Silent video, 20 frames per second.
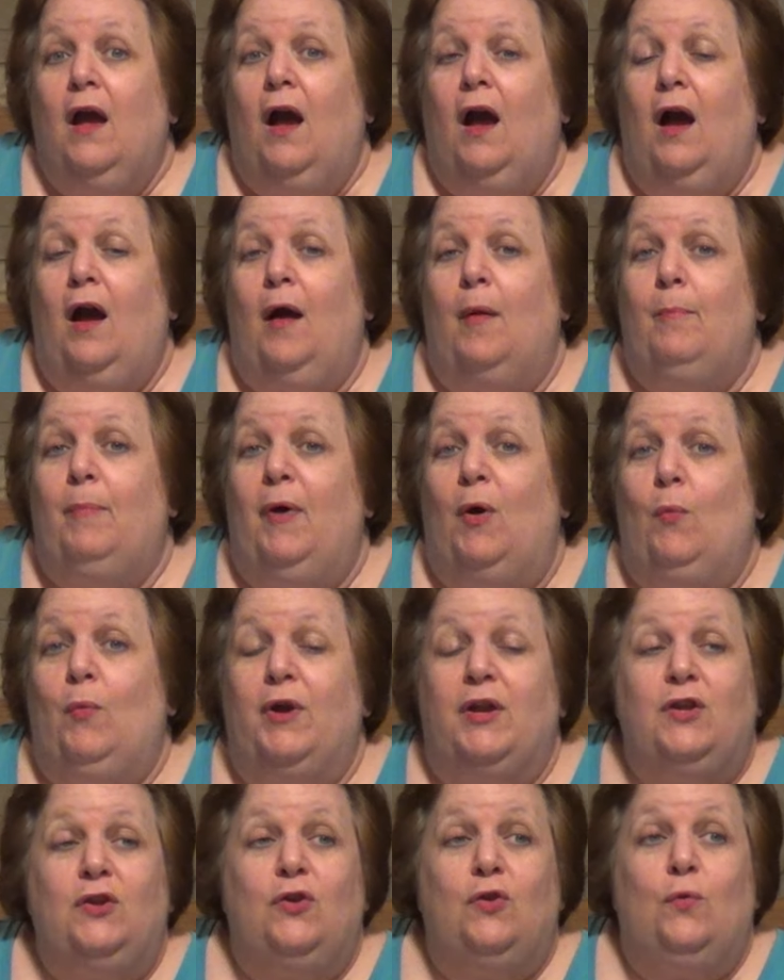but
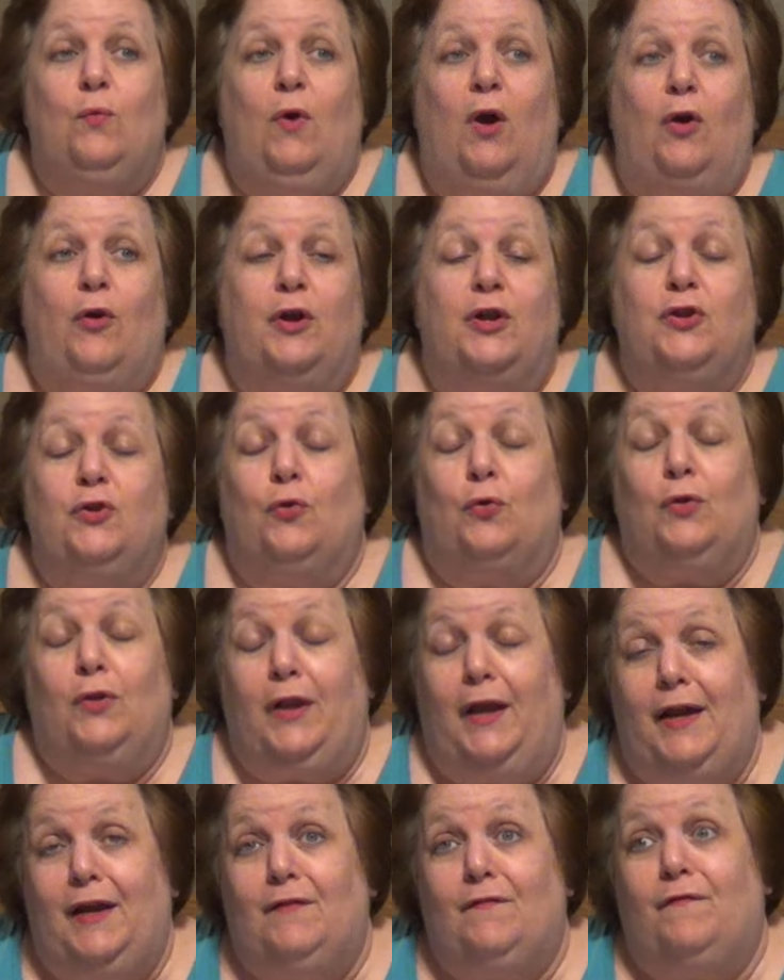when you are in your
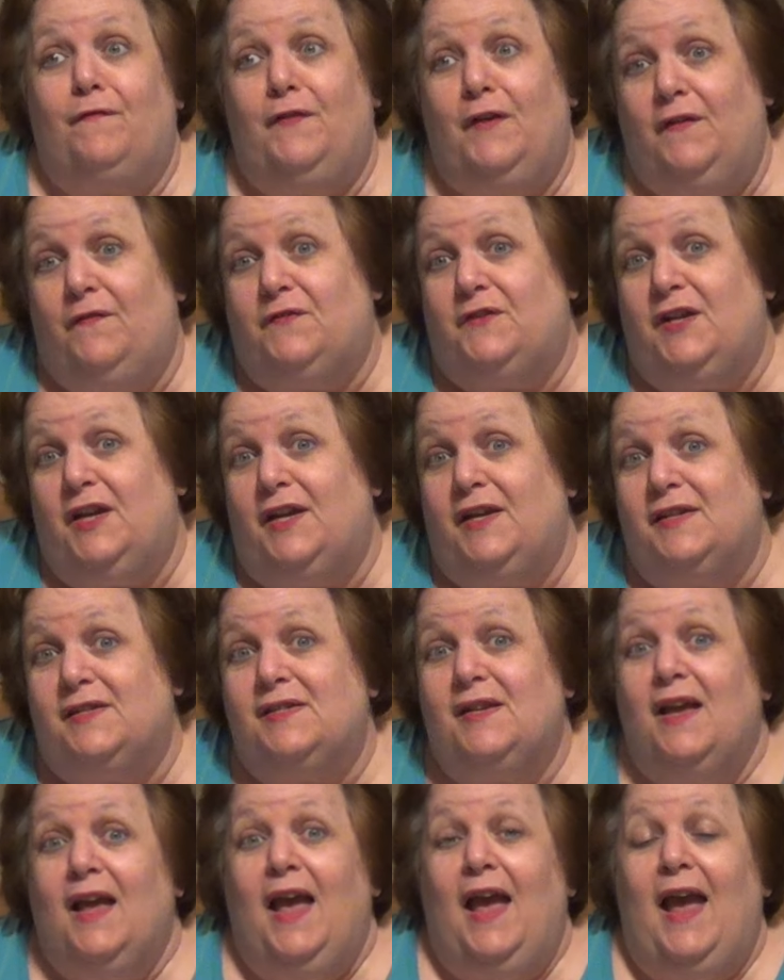late
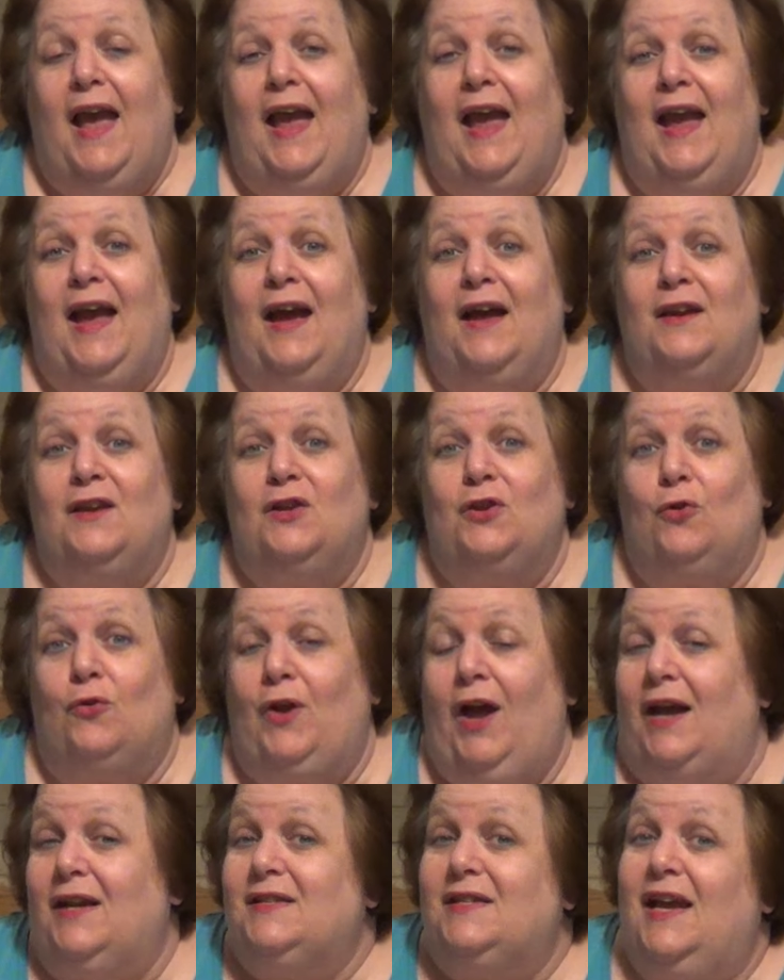50s and you're
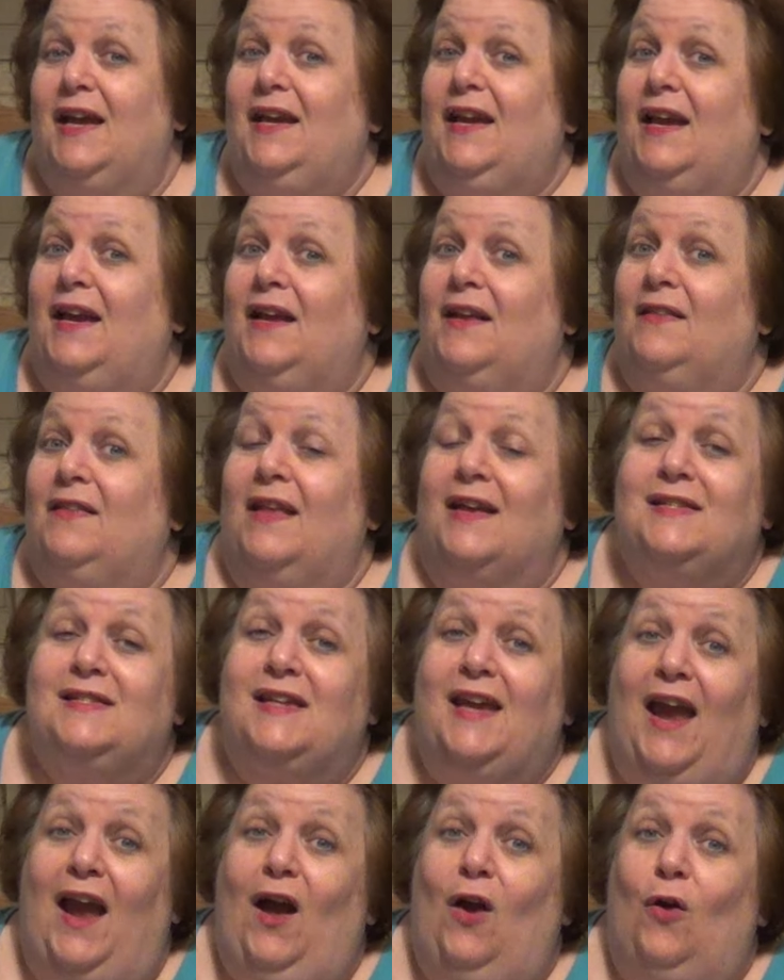not taking in
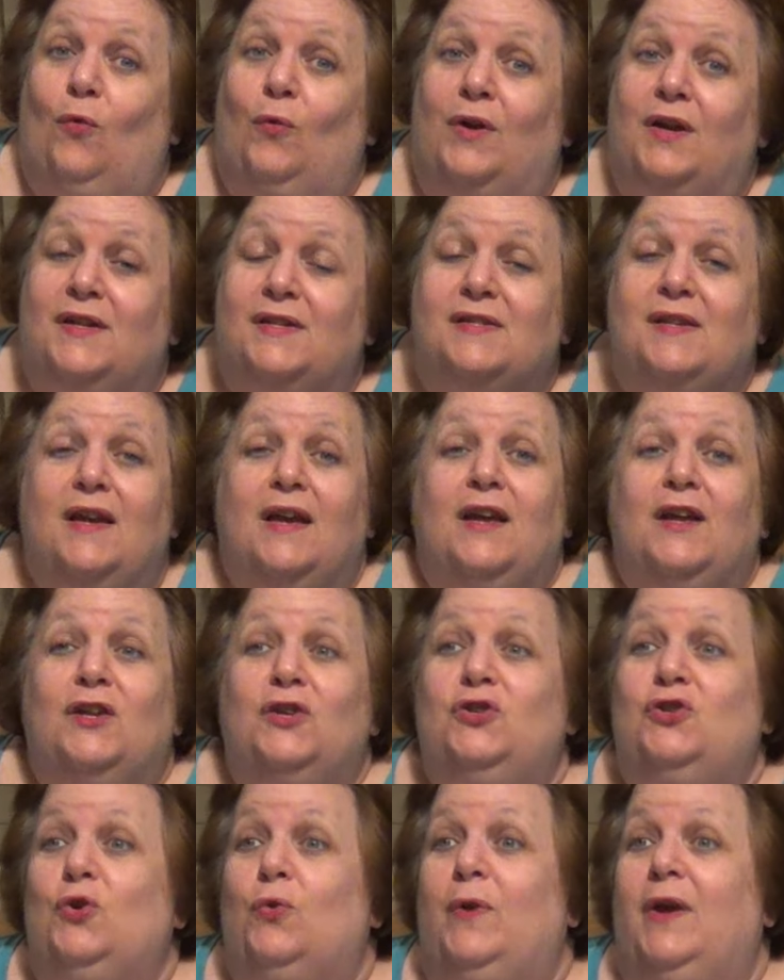less calories,
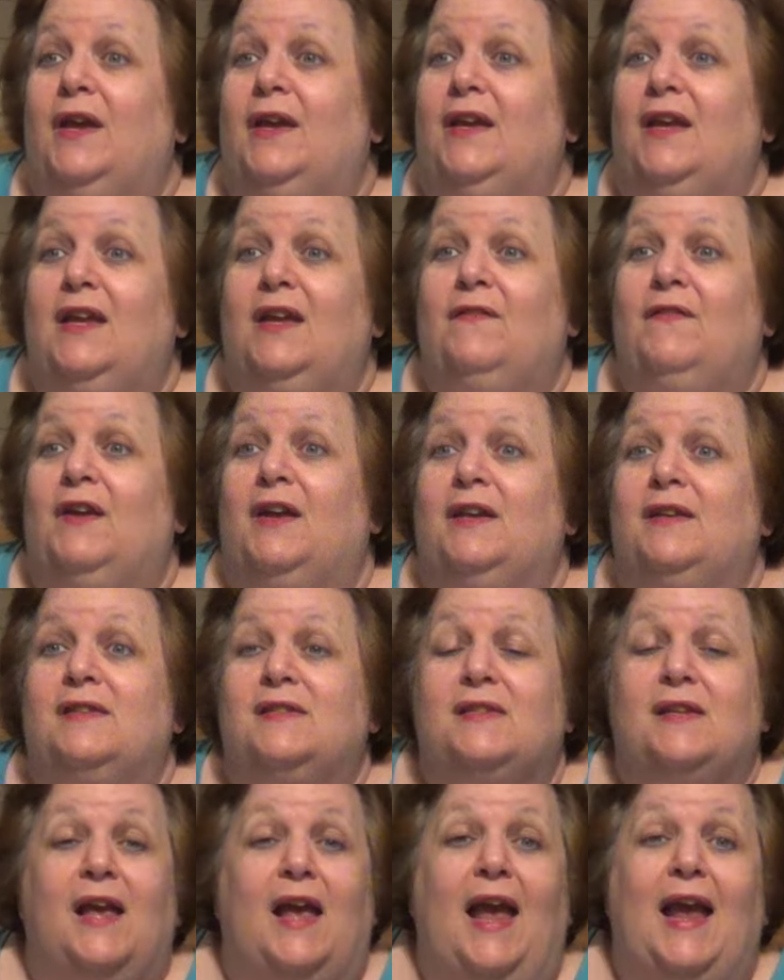doing even
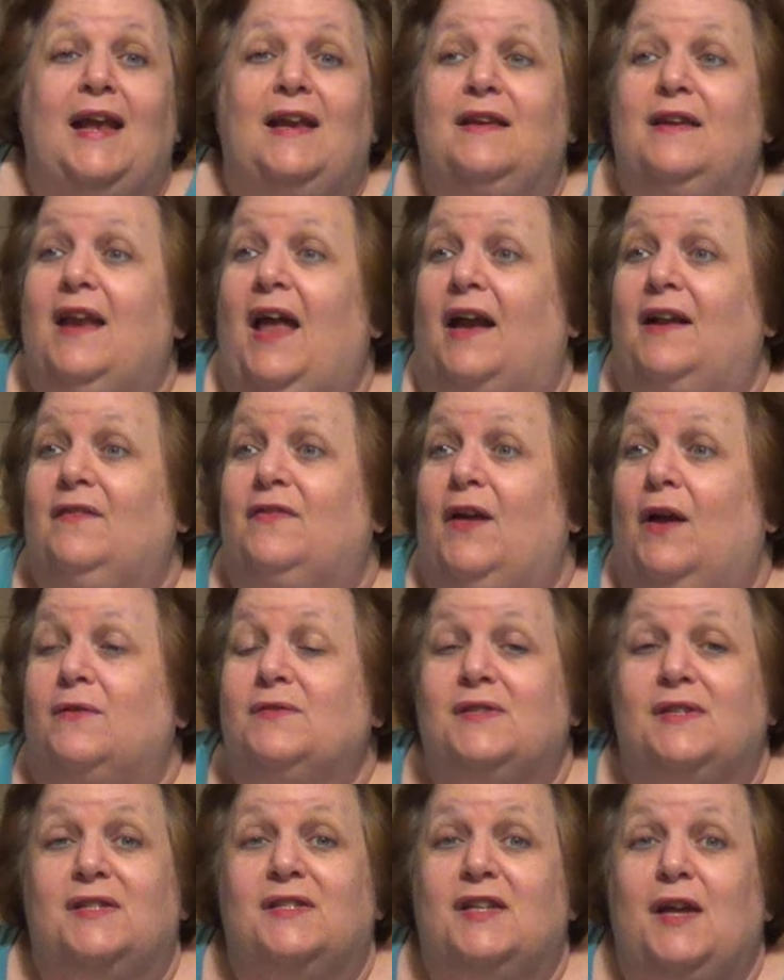
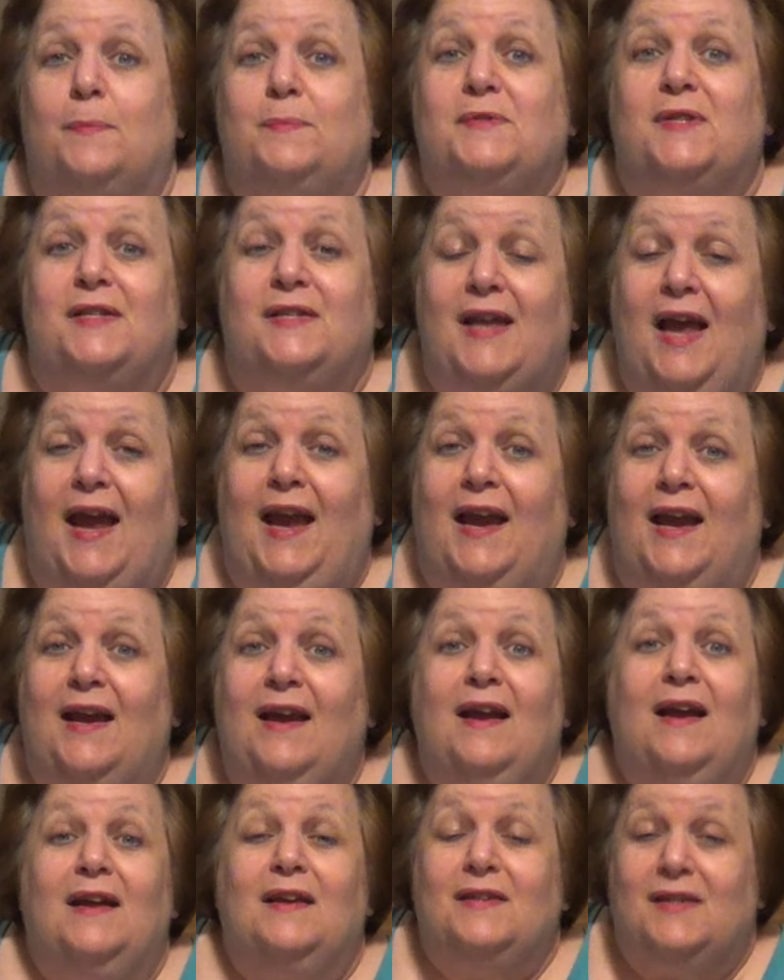8,000-9,000 steps a
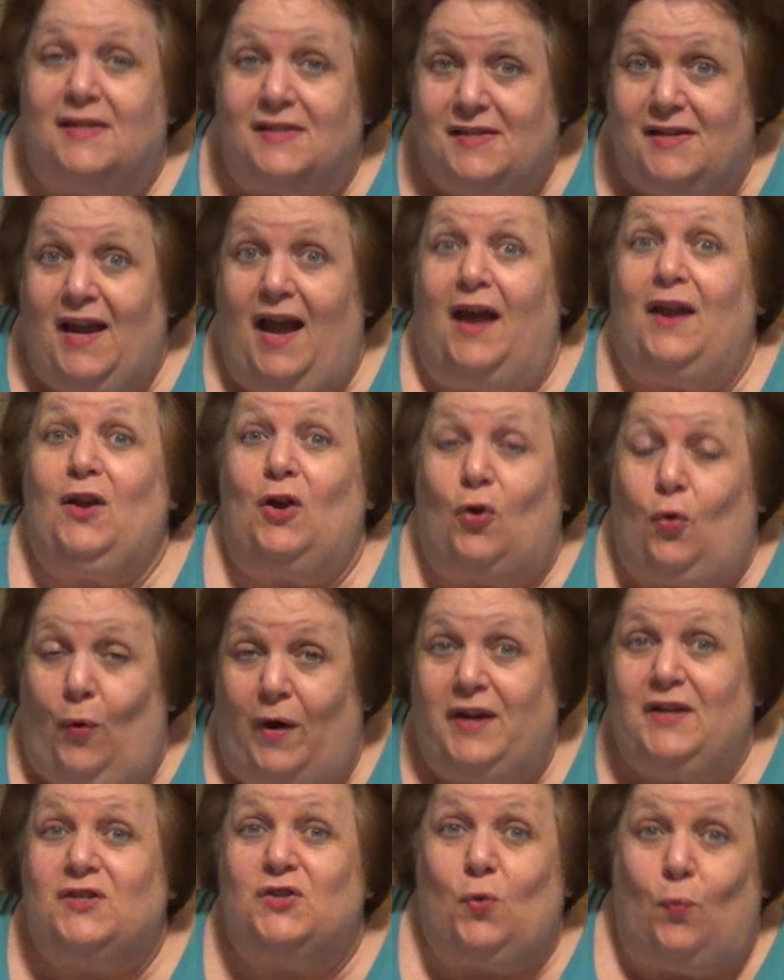day does not
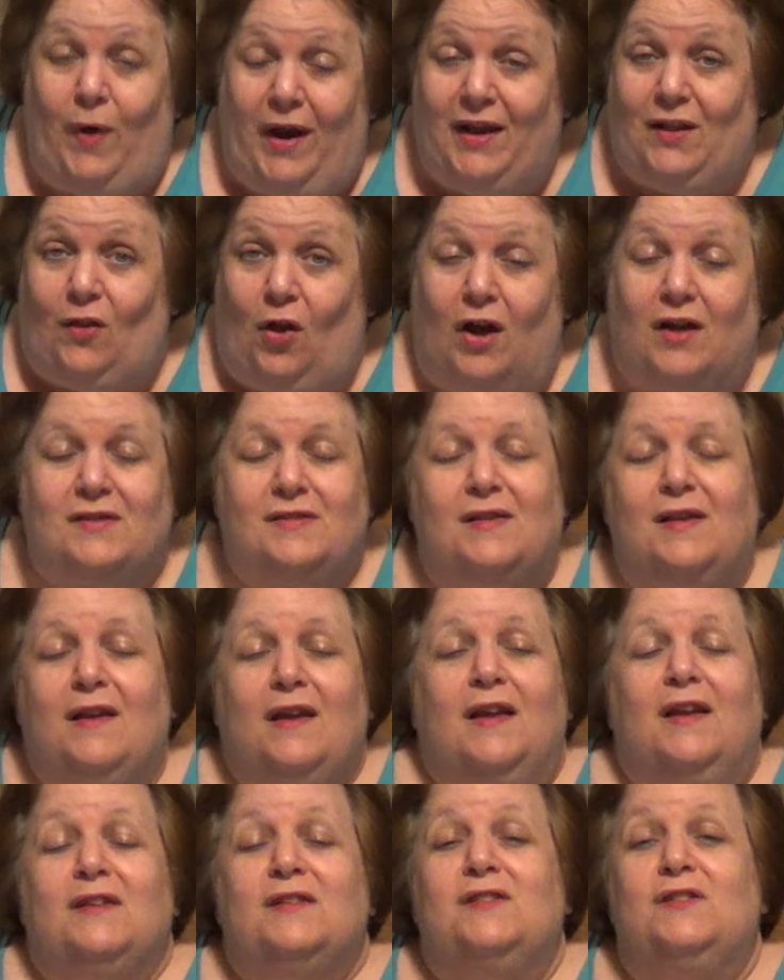equate to weight loss.
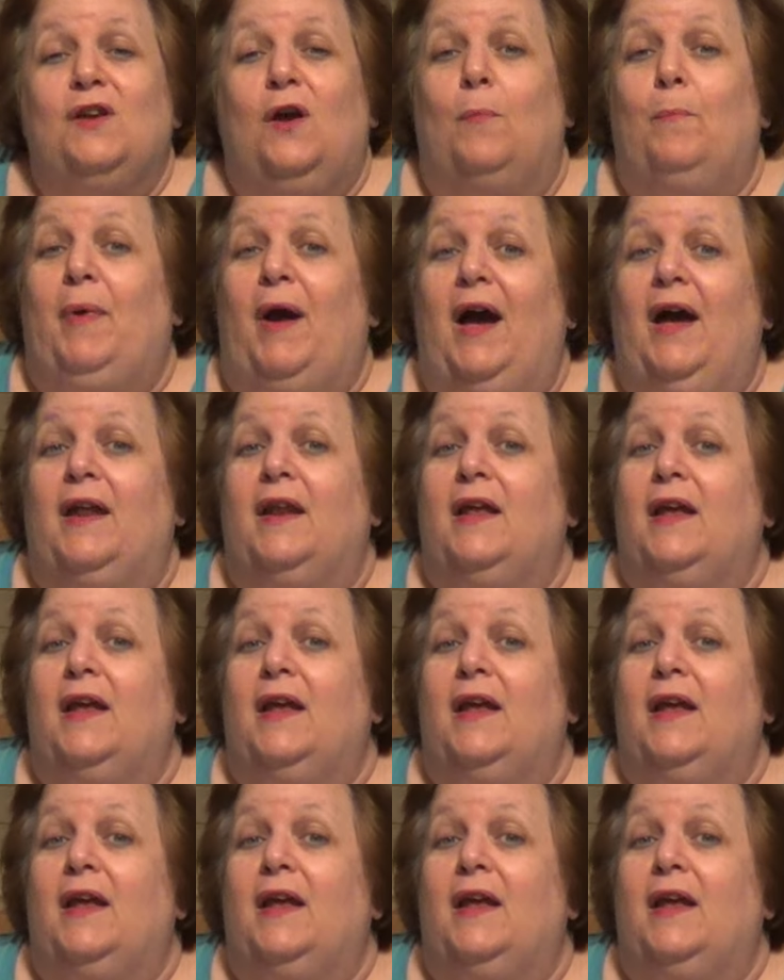So, but